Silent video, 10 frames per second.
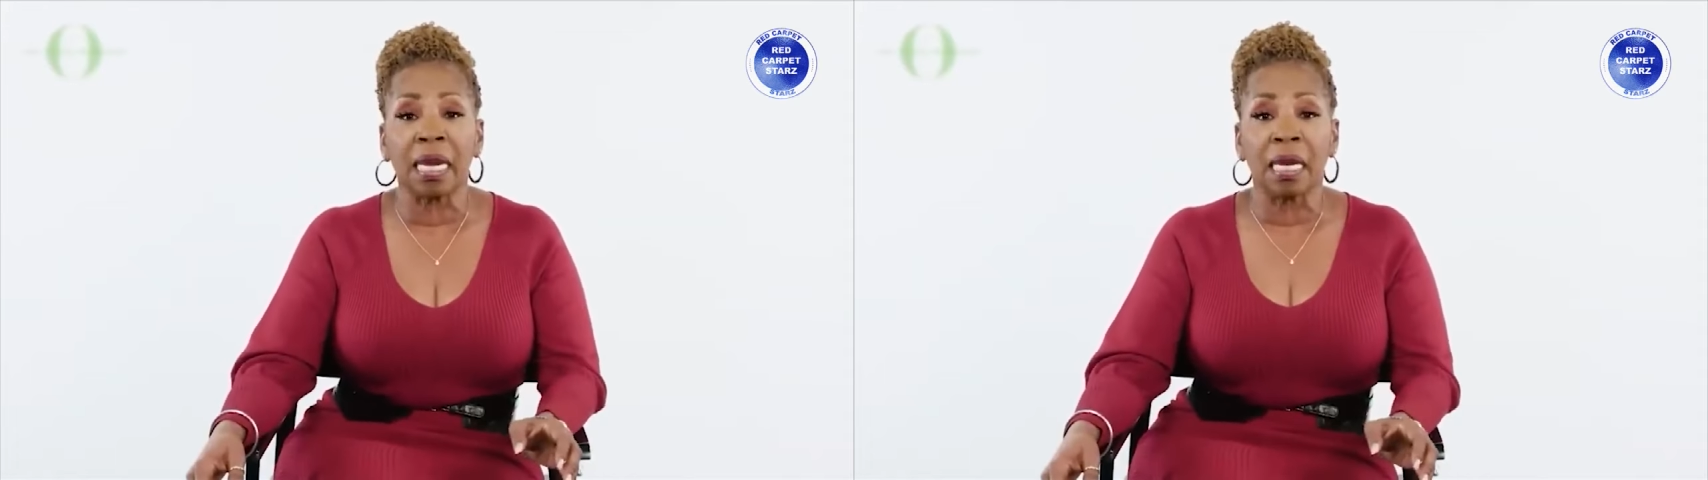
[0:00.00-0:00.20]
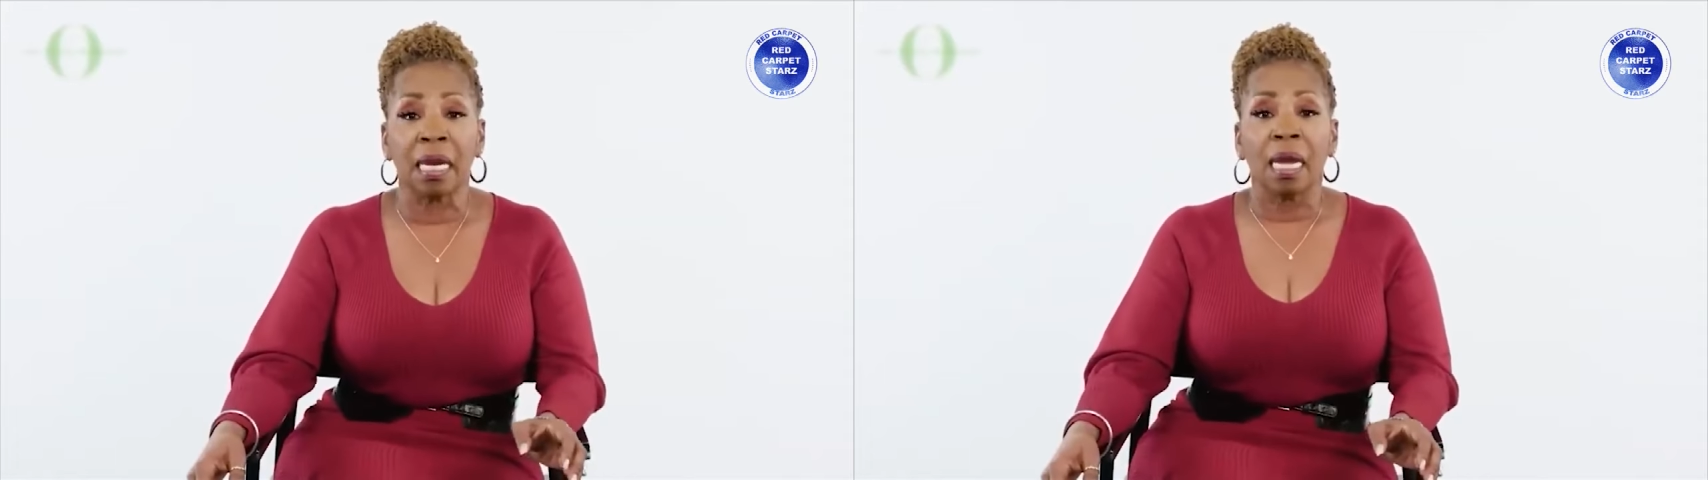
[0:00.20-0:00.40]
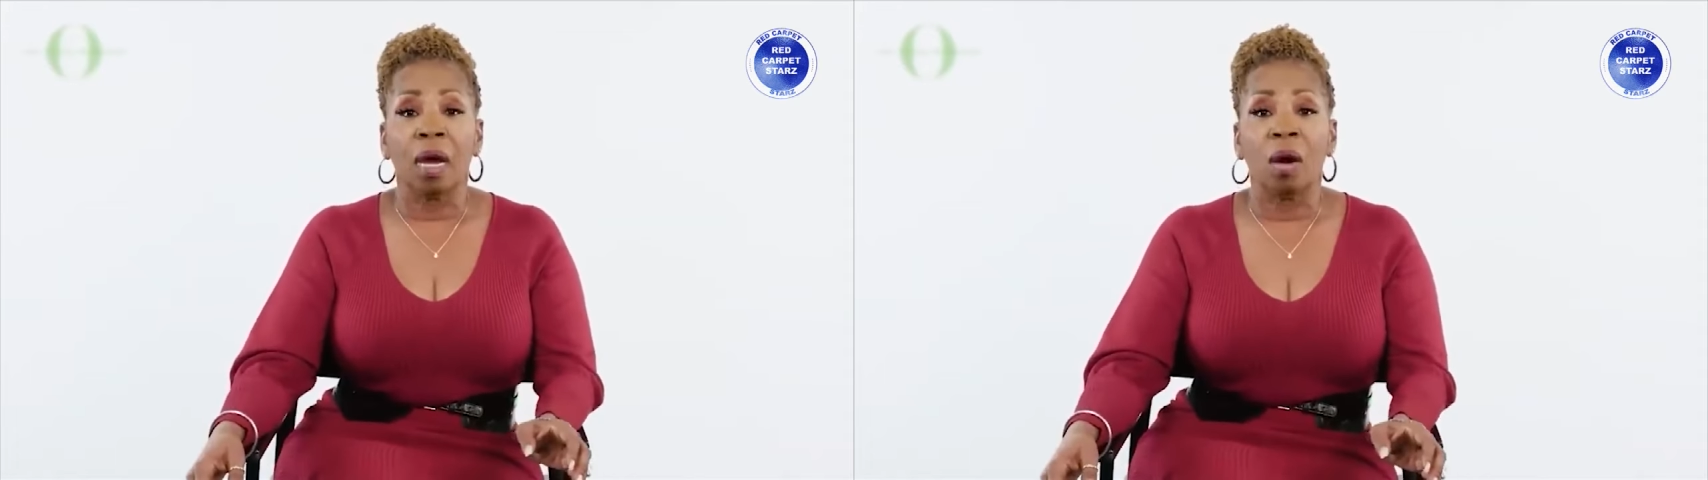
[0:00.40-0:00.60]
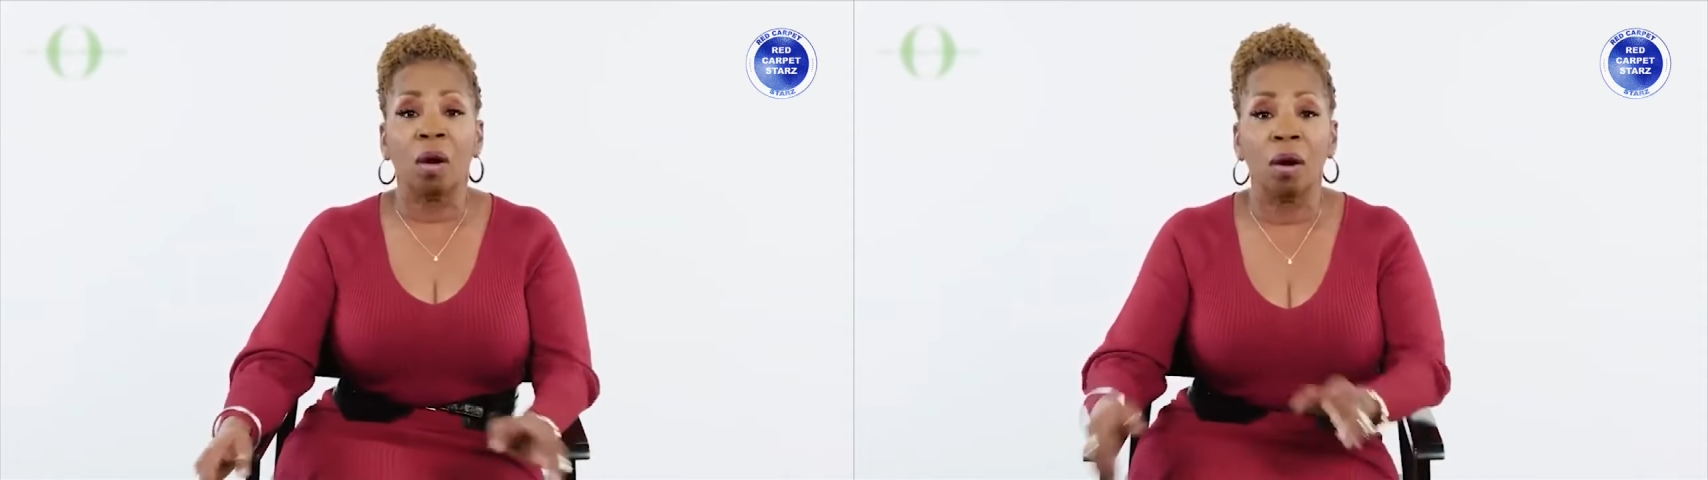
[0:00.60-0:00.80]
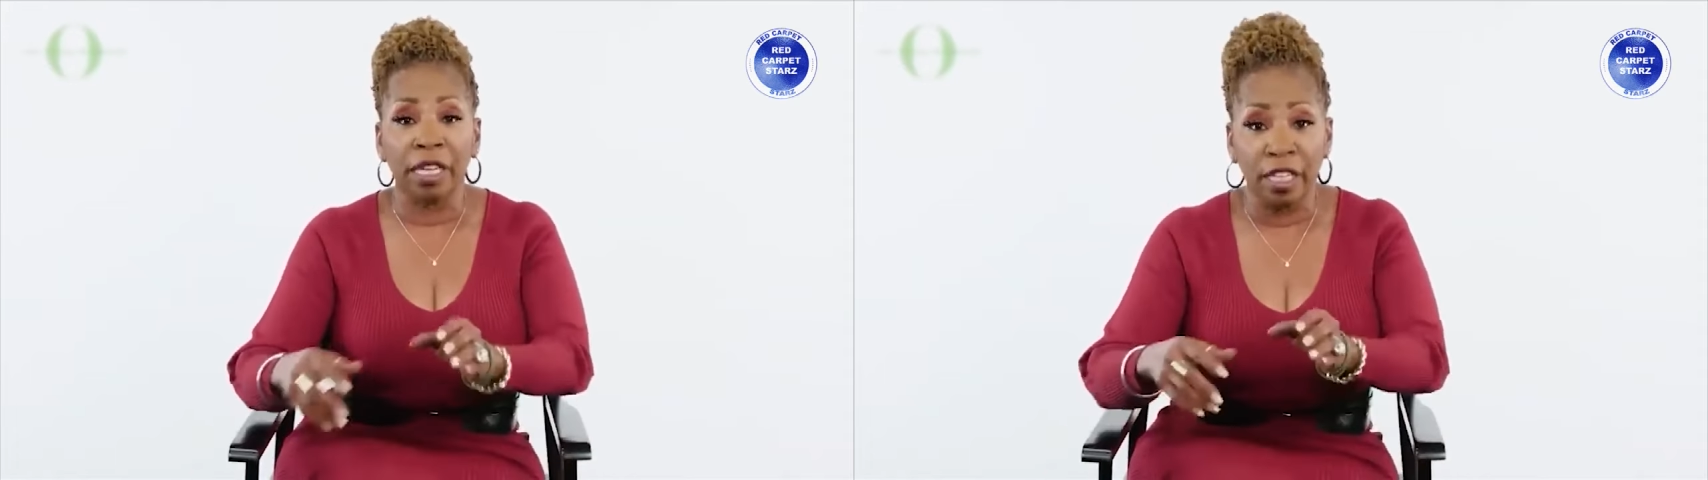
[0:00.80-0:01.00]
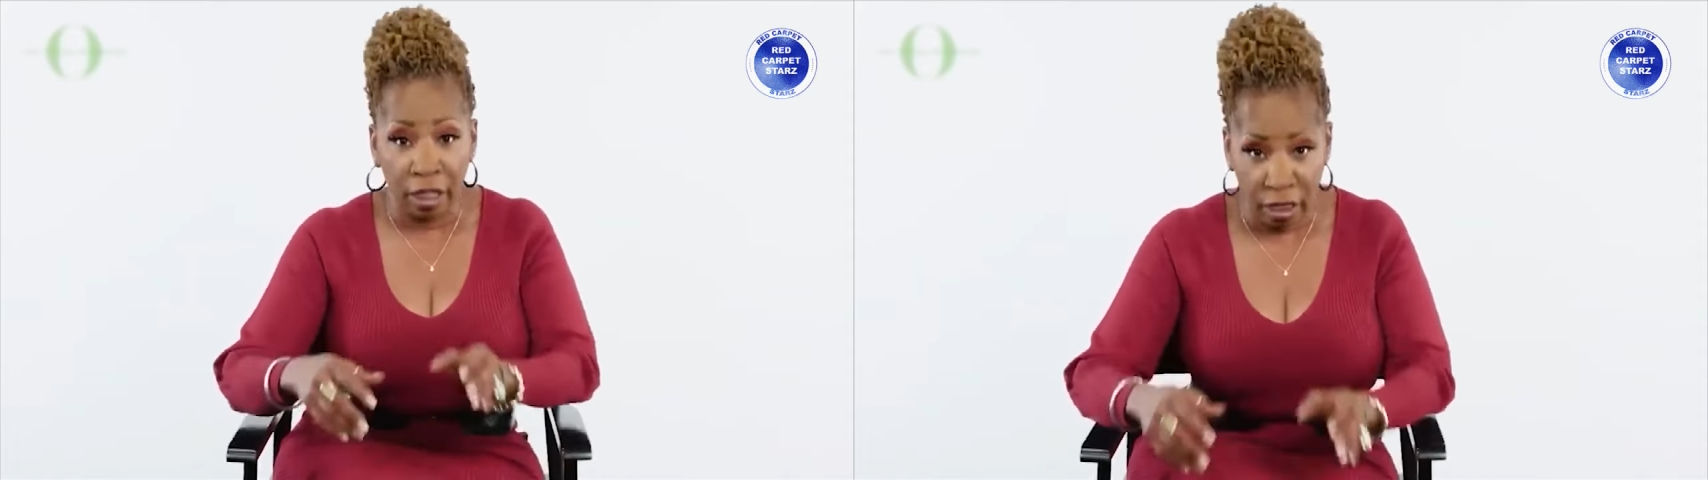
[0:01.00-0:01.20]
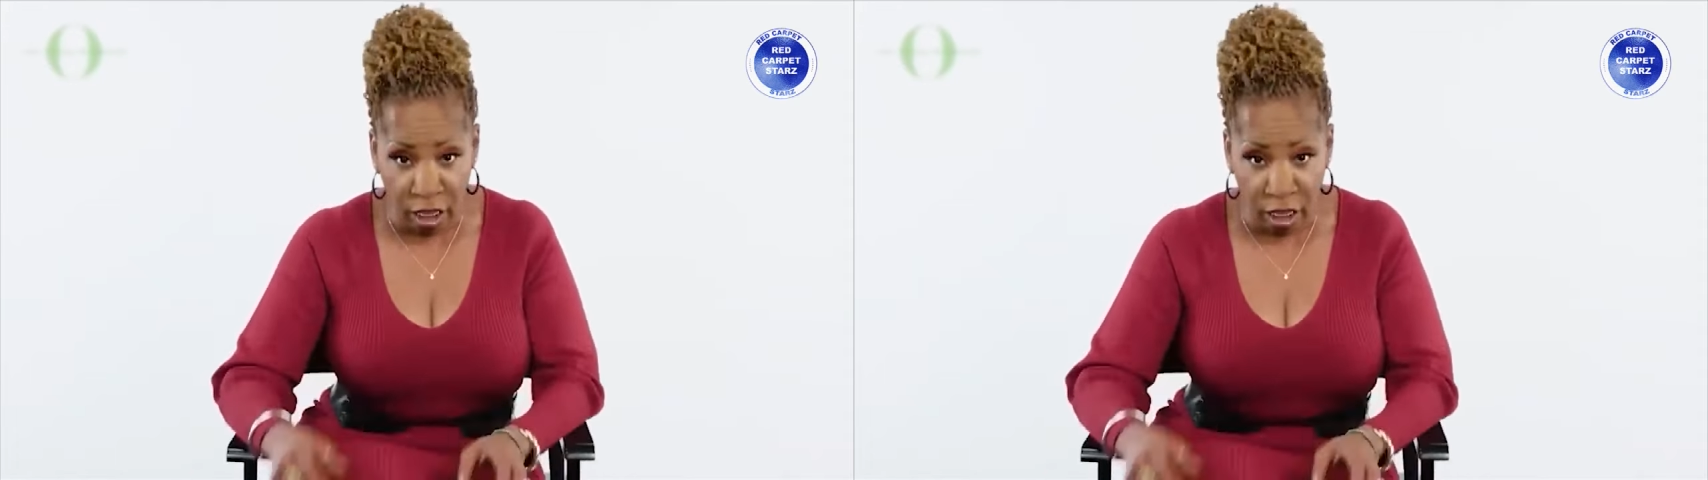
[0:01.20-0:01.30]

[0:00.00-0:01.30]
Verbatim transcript: this entire scheme to